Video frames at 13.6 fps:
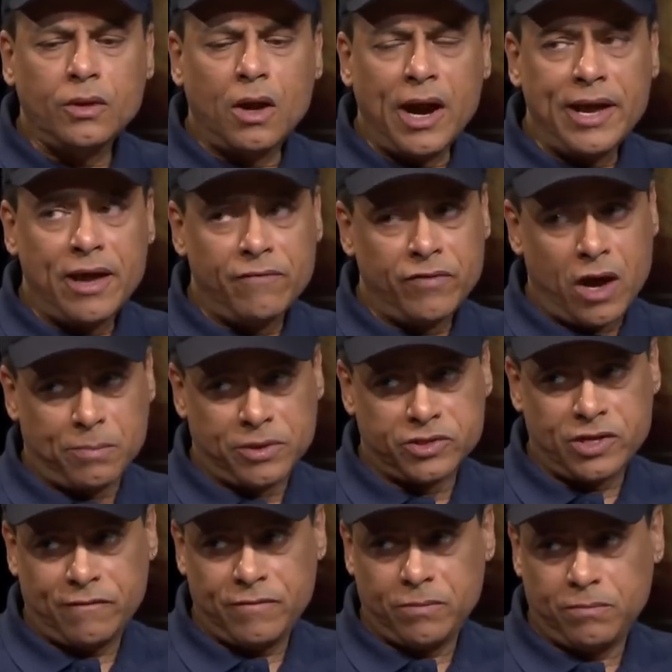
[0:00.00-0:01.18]
I have not, because
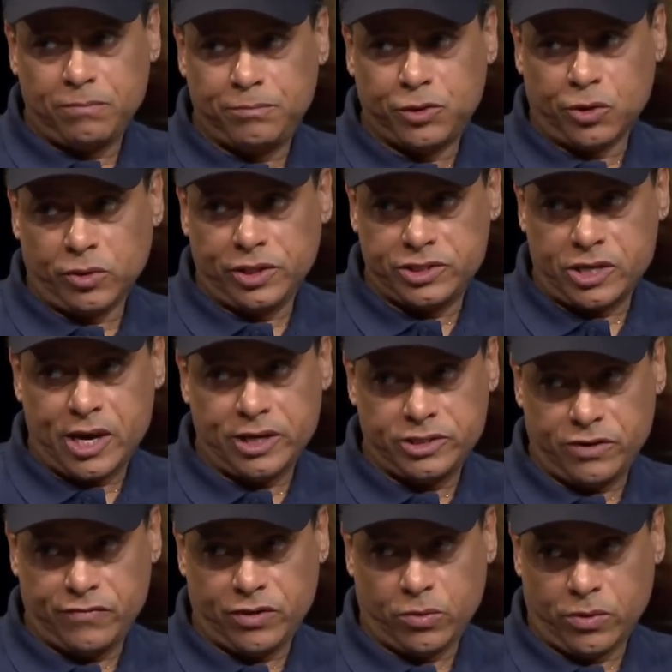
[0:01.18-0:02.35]
I've been purely
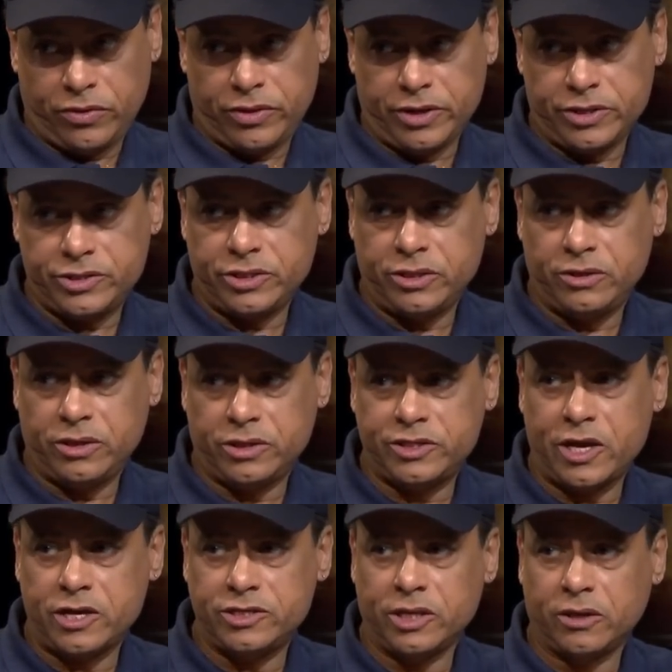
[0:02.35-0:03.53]
scientific with this and
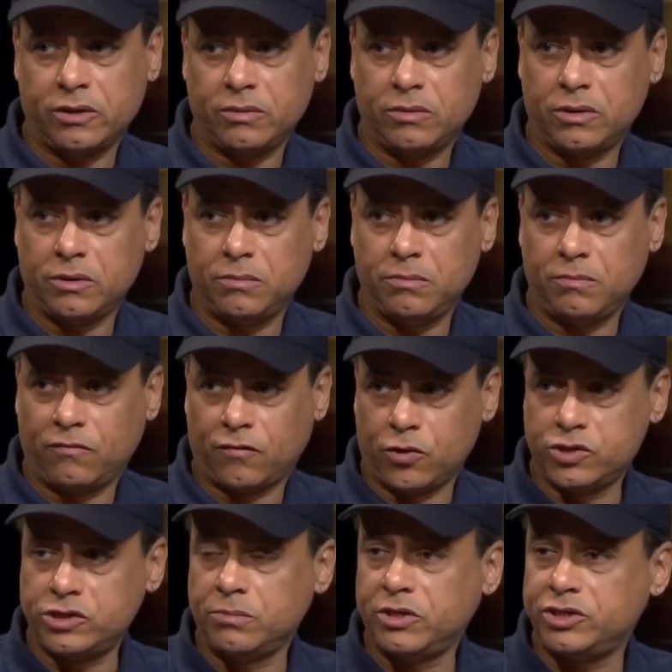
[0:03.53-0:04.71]
assessing the
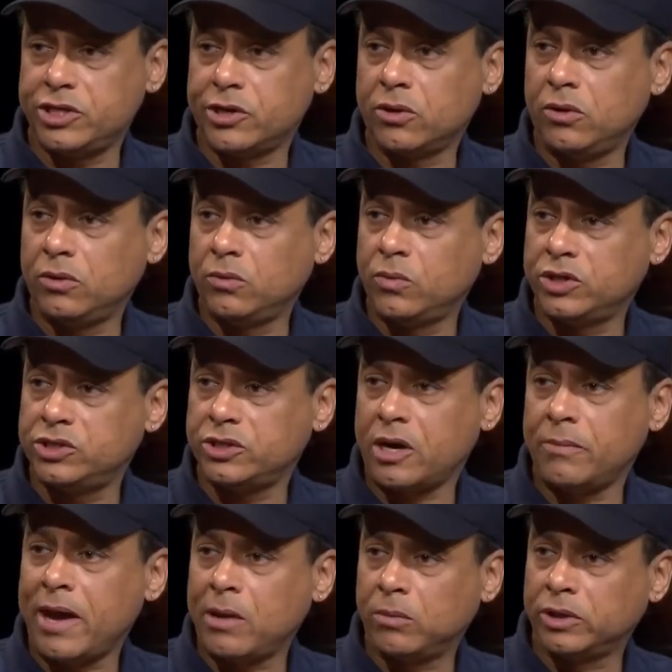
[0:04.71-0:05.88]
first the material in which
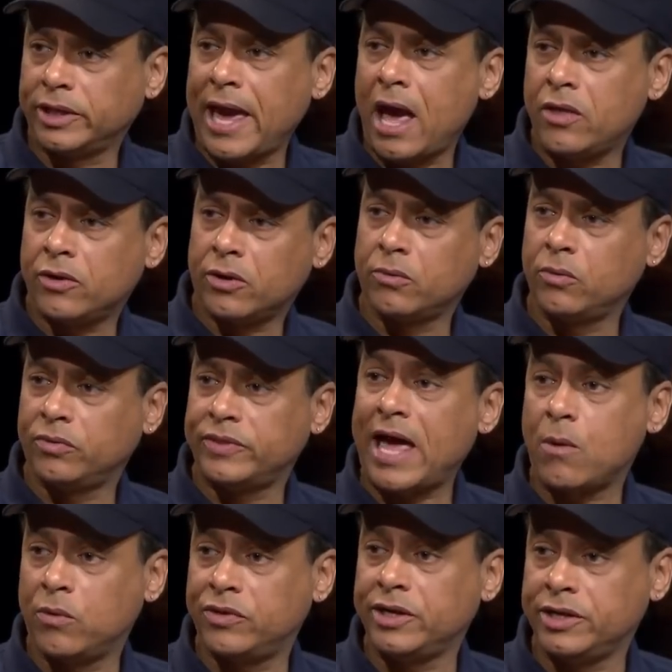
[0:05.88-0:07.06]
I'm able to gather.
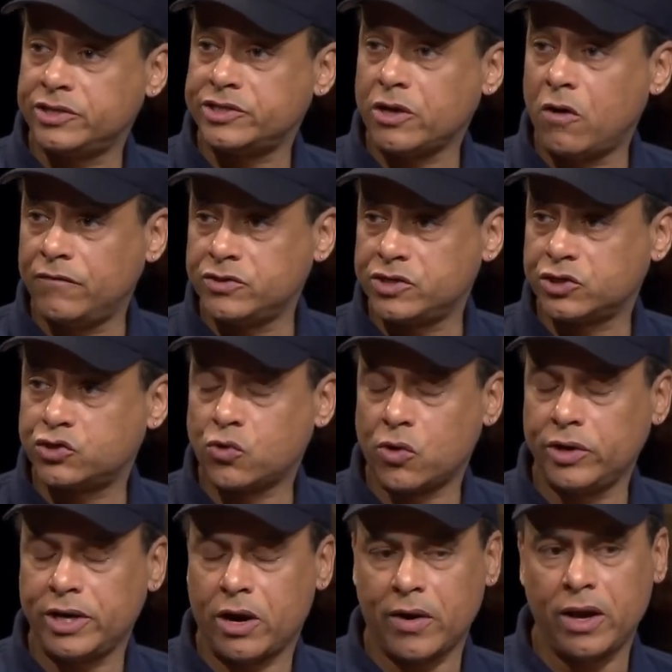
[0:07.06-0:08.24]
That within itself is
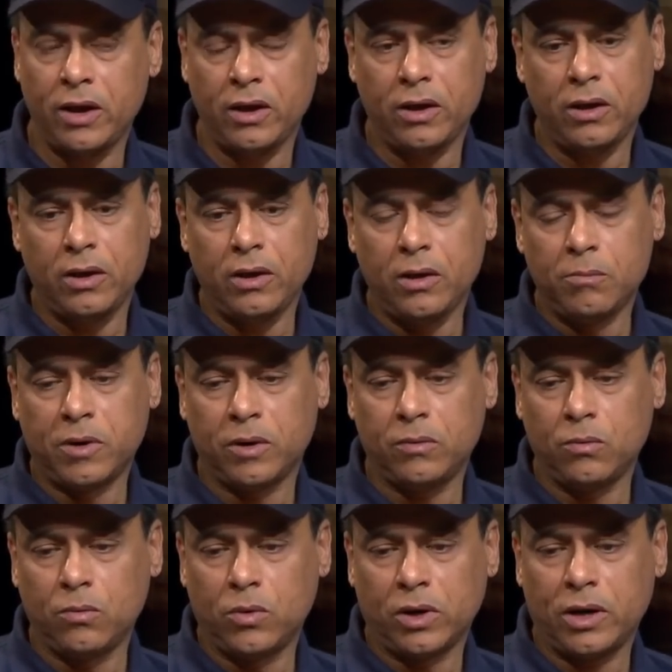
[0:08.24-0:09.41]
extraordinary, but
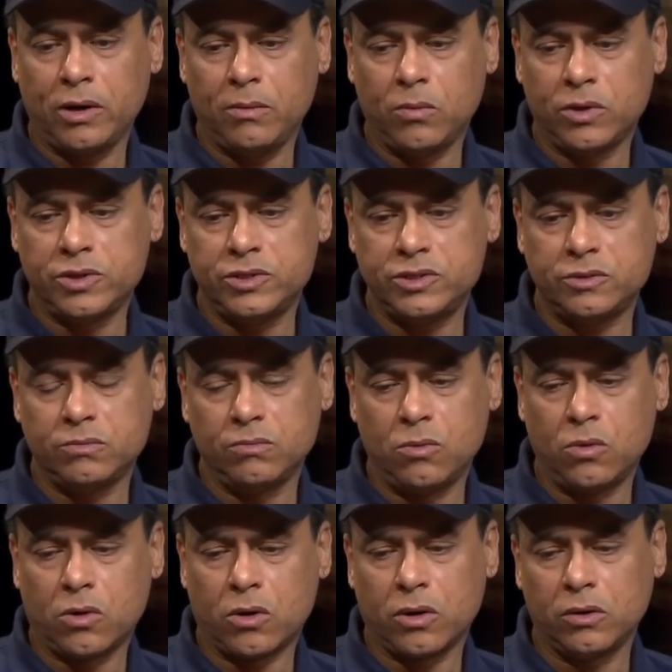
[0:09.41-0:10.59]
what I was
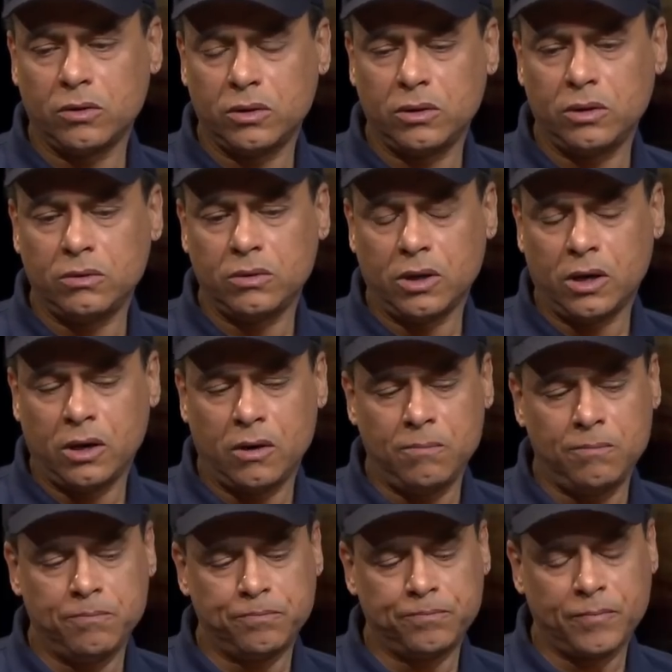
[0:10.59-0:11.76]
more
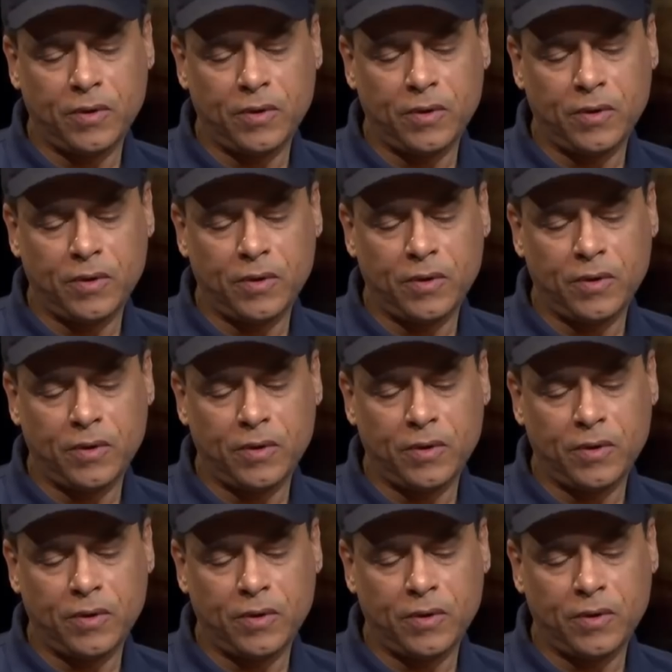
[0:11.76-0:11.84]
um,